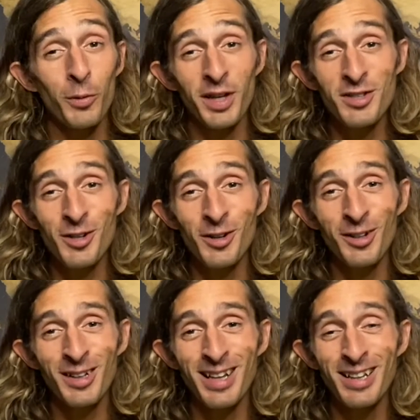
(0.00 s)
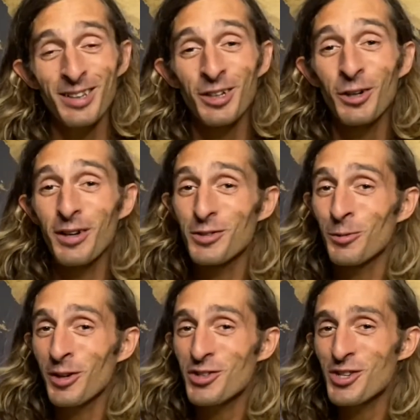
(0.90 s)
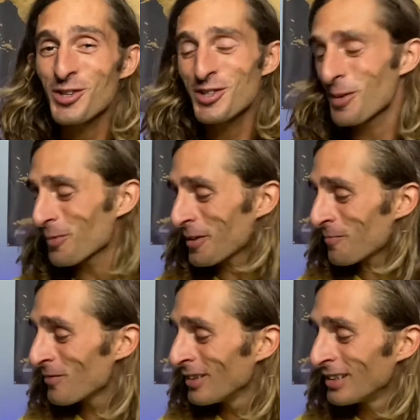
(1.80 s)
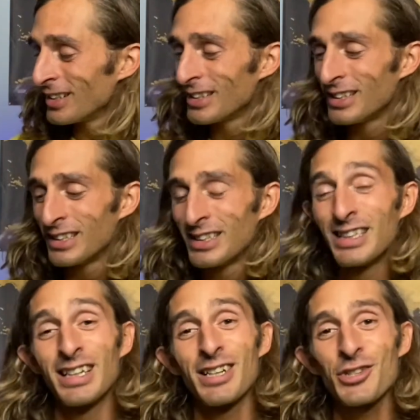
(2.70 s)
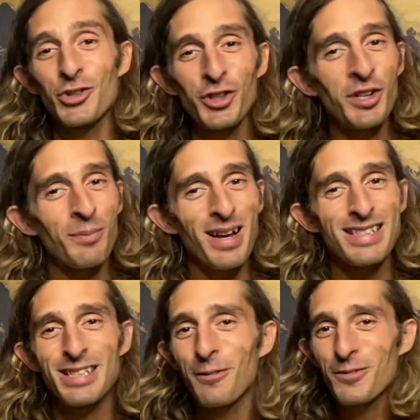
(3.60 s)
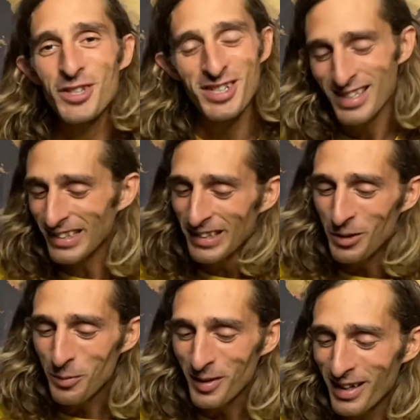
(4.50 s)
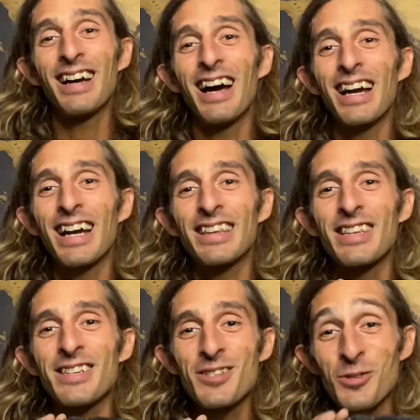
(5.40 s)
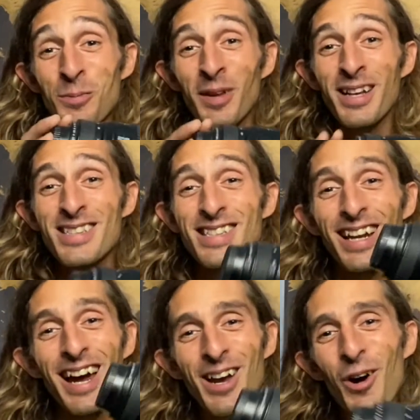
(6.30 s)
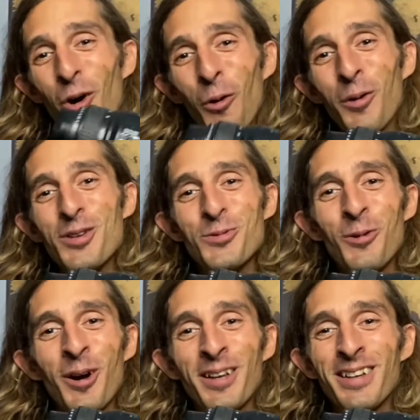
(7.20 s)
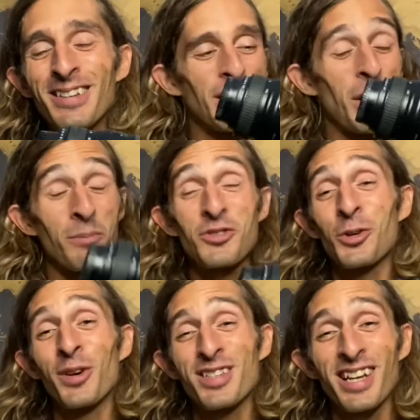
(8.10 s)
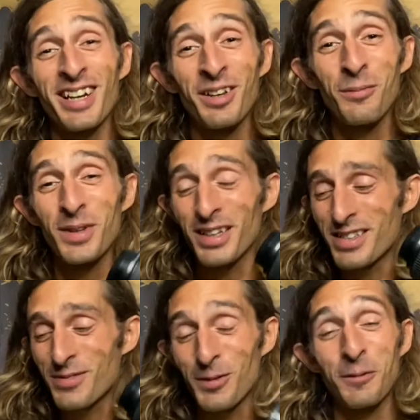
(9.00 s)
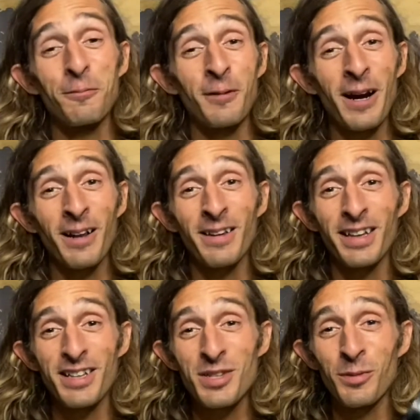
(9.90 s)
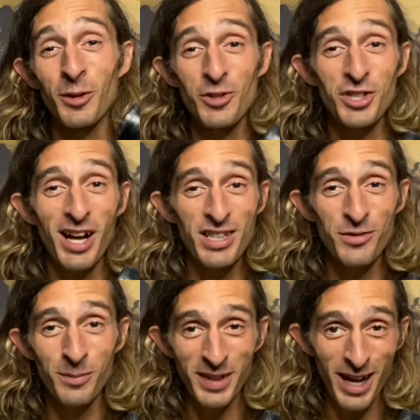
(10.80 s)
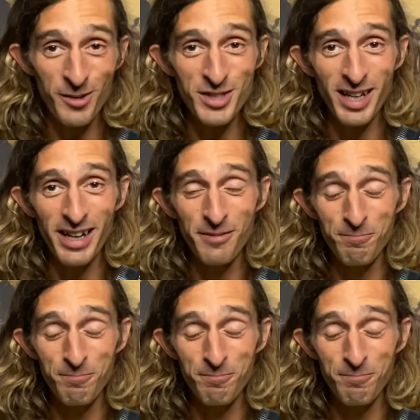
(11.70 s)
we get started on that though, I do want to show you something. Treated myself just a little bit. I got the zoom lens that I always wanted. I'm so excited because we can finally get some of those shots from the outside.